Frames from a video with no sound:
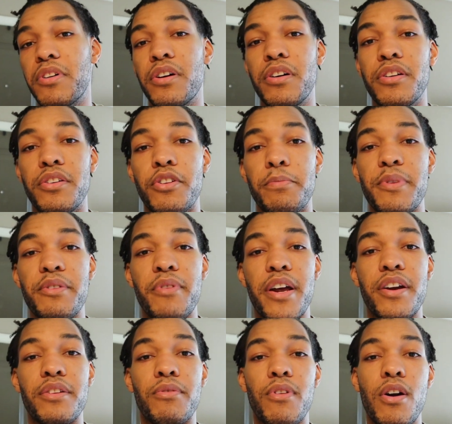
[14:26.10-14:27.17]
you'll be
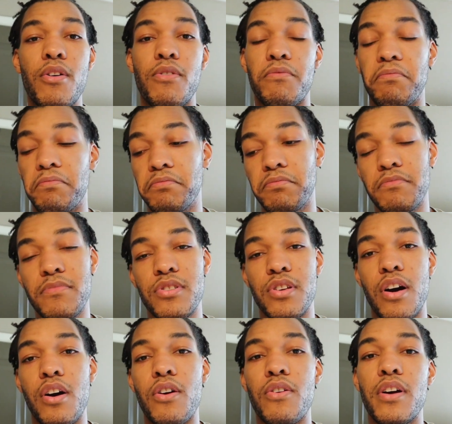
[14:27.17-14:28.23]
ready to roll.
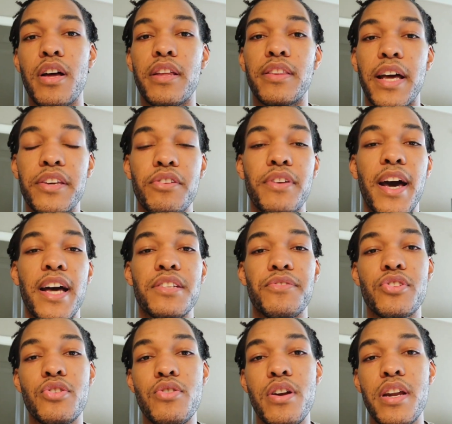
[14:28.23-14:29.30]
So thank you guys for
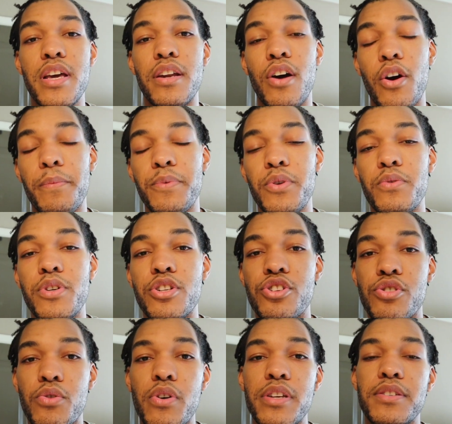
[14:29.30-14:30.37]
tuning in. Hope you
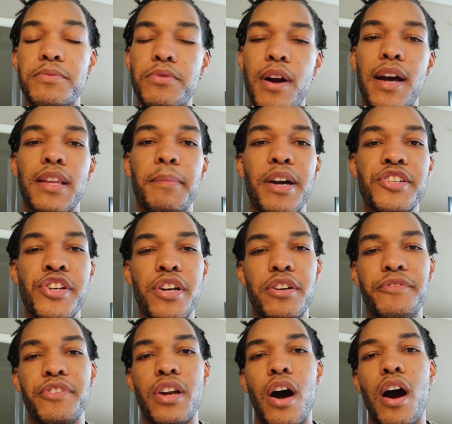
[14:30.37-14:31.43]
enjoy. Subscribe to my channel if
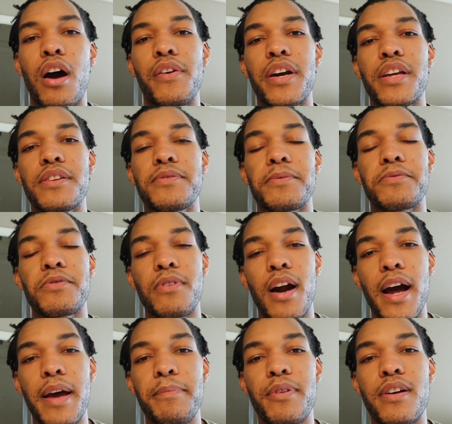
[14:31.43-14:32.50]
you're not already a
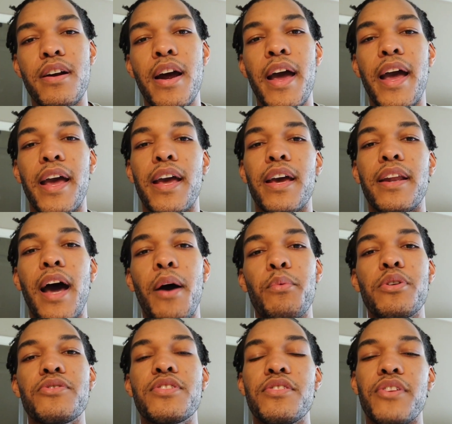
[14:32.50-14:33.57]
subscriber, and I
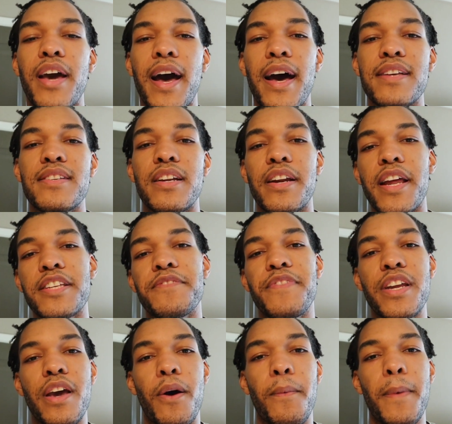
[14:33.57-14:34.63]
will see you guys in the next
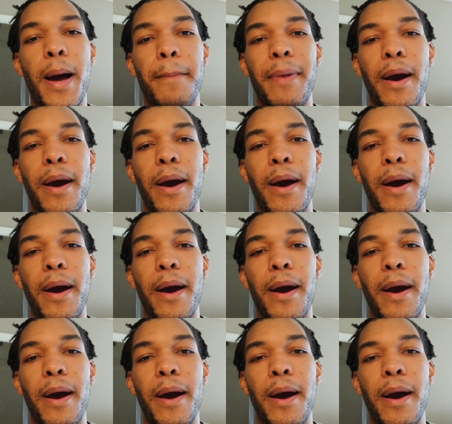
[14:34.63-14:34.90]
video. I'm